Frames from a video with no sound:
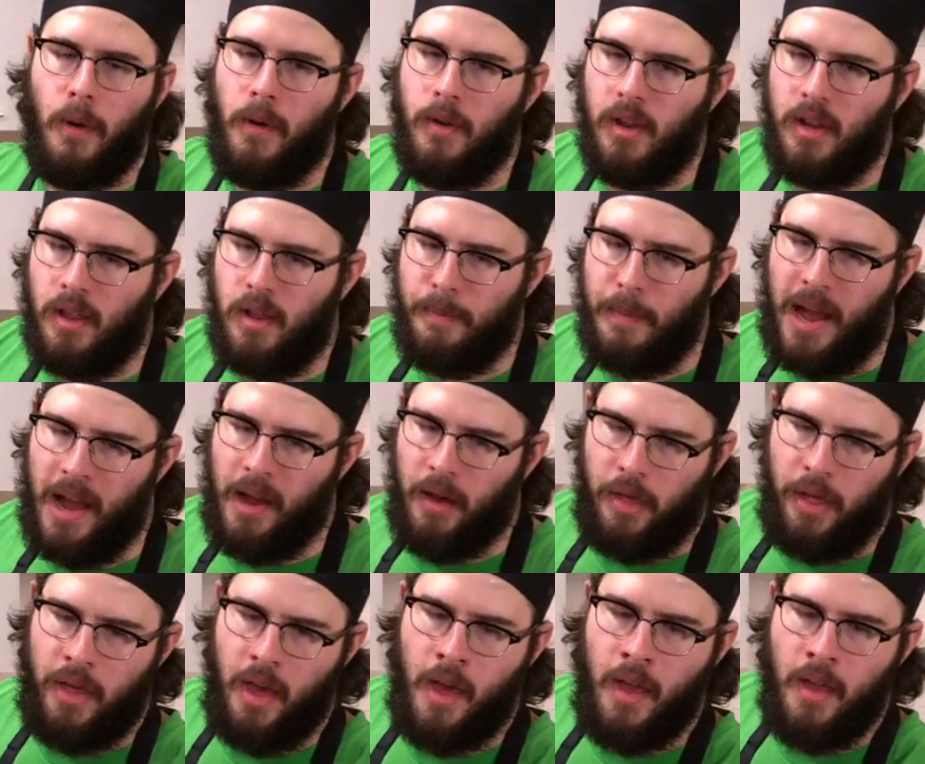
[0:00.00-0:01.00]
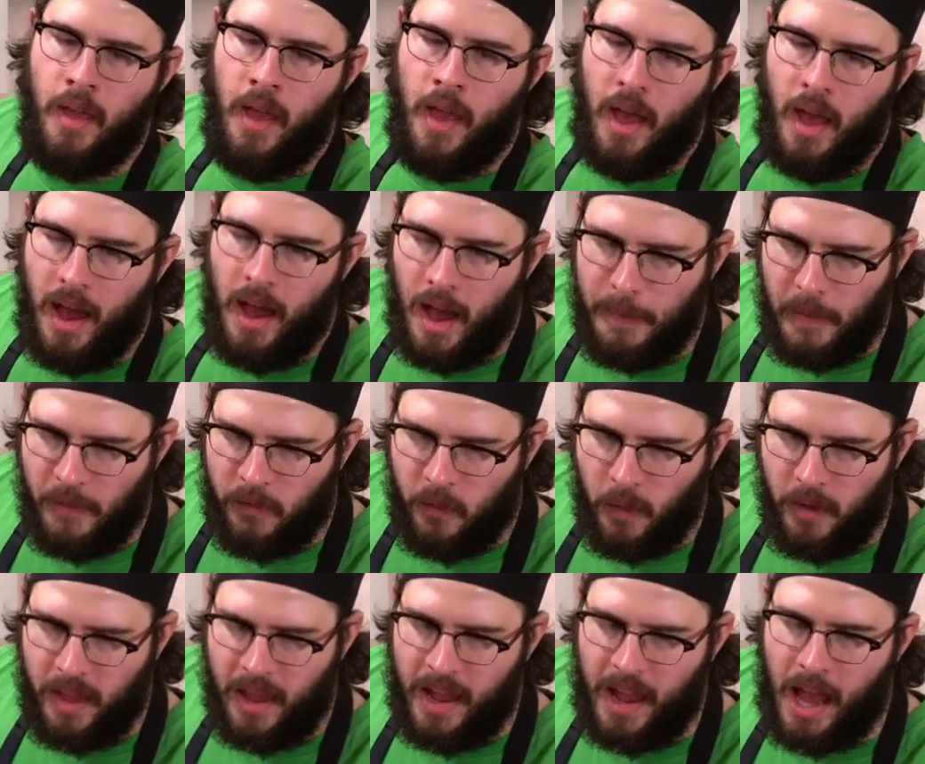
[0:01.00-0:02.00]
burned in the mouth. Uh,
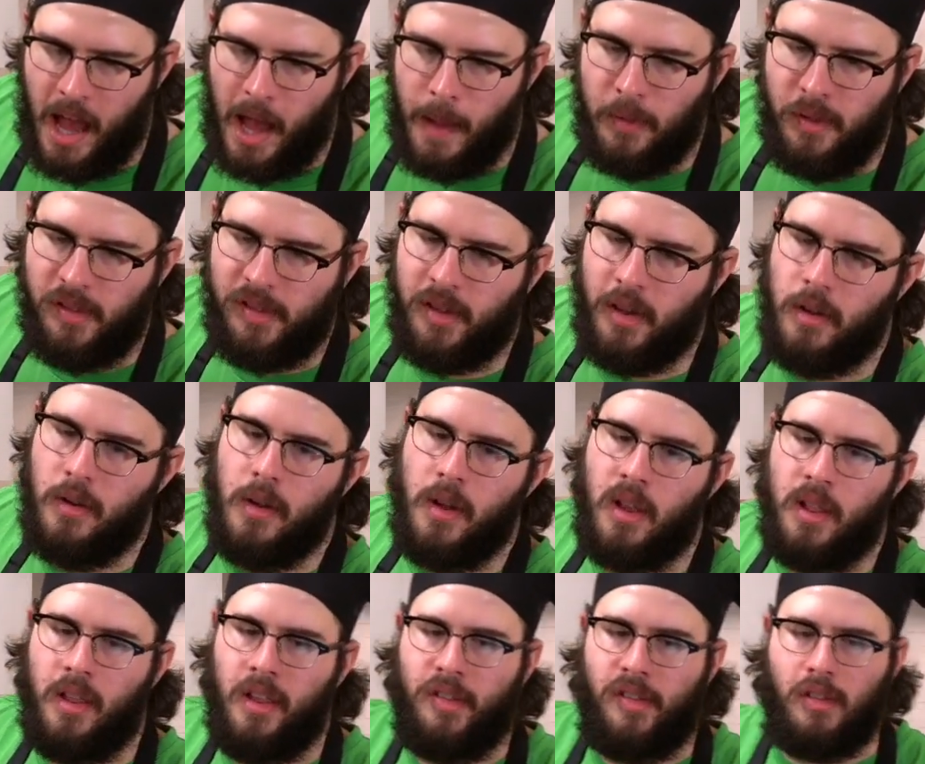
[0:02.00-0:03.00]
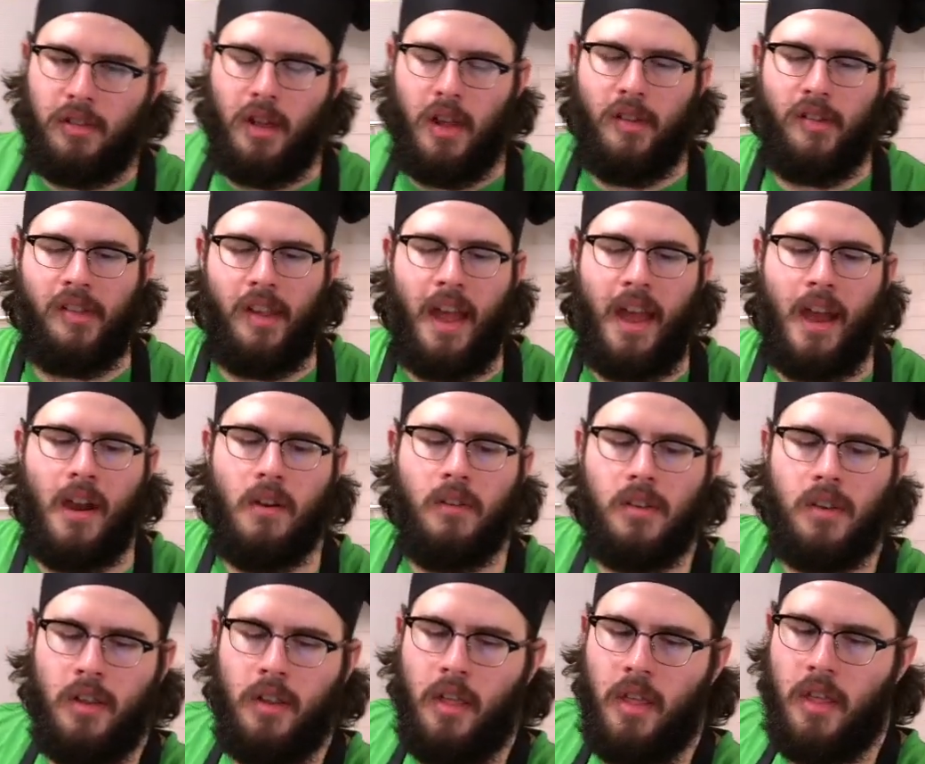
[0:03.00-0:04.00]
before that happens though, let's close
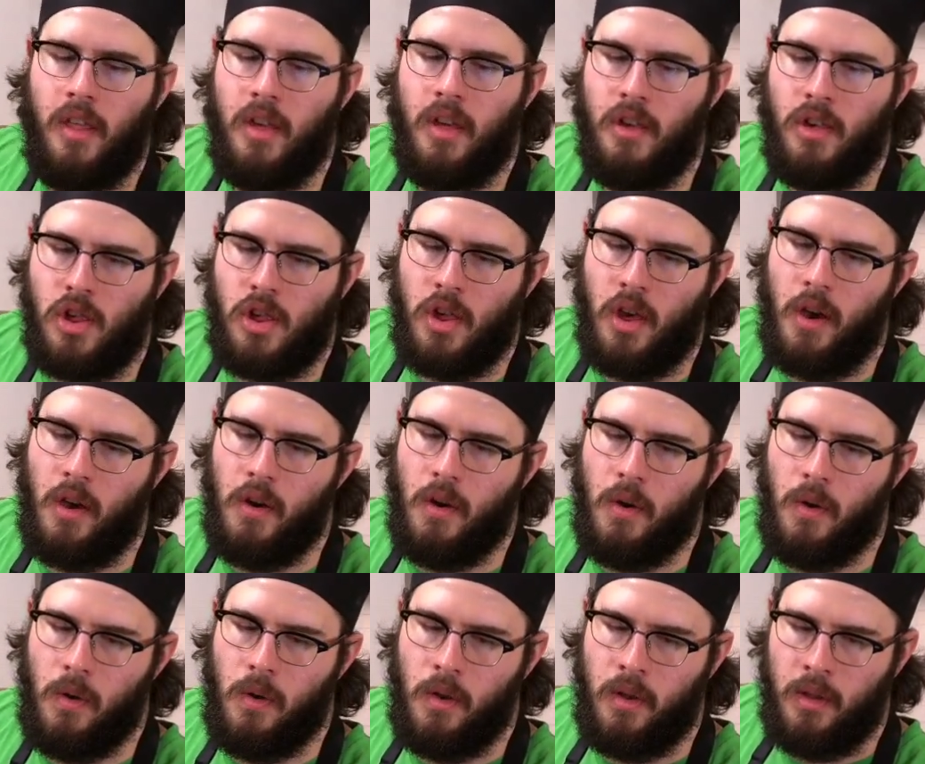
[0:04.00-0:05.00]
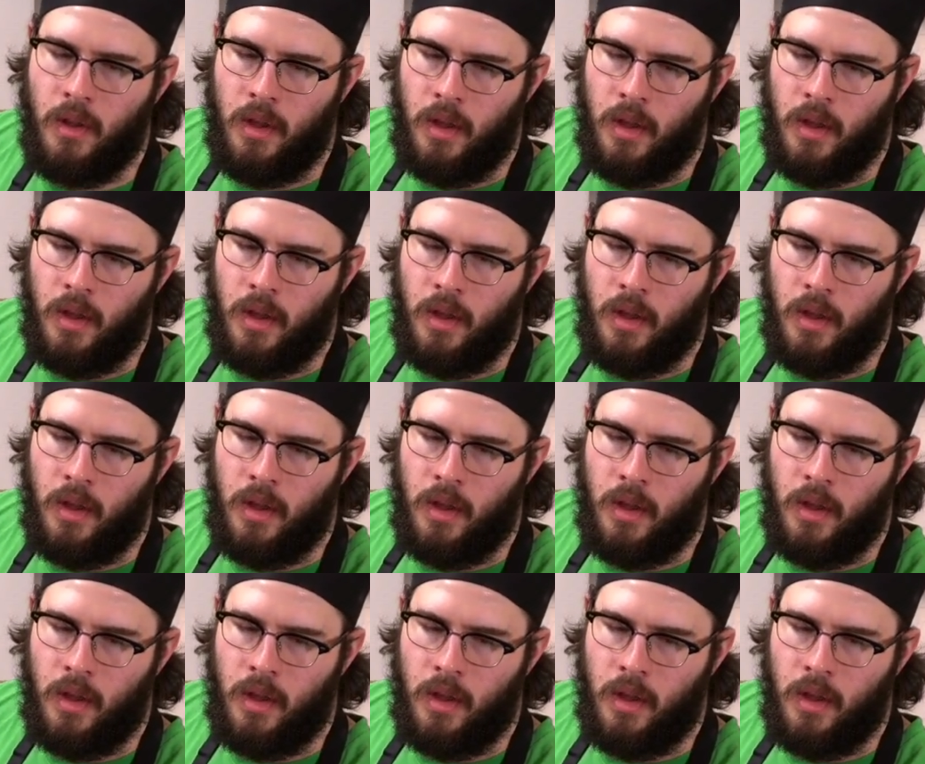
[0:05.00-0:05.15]
out the show.